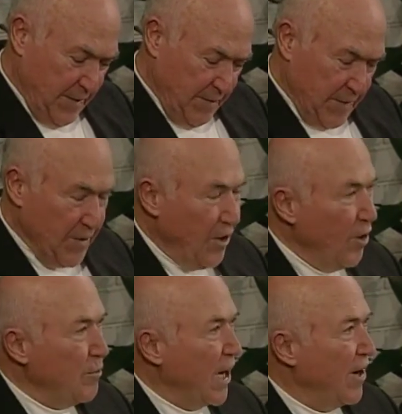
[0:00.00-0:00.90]
with
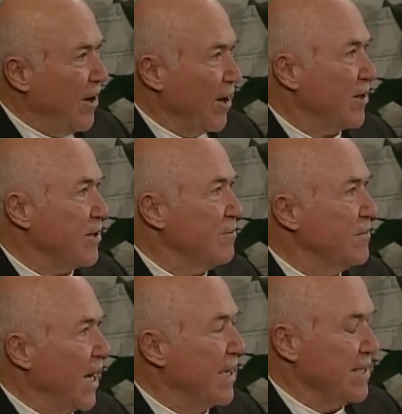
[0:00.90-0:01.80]
all my heart and
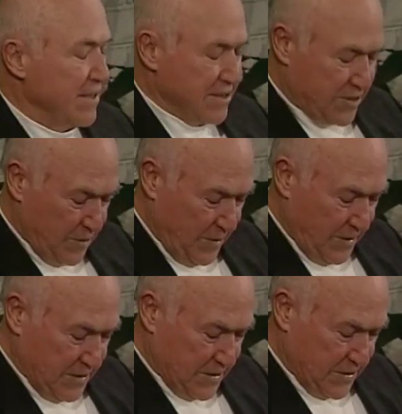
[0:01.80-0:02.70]
mind and
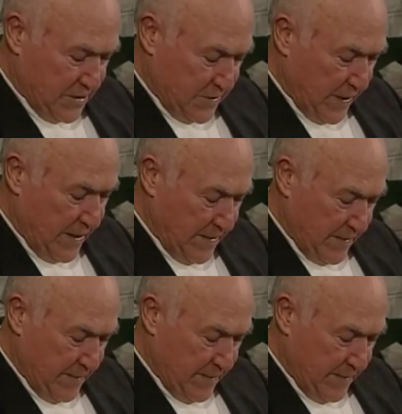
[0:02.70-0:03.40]
soul and strength.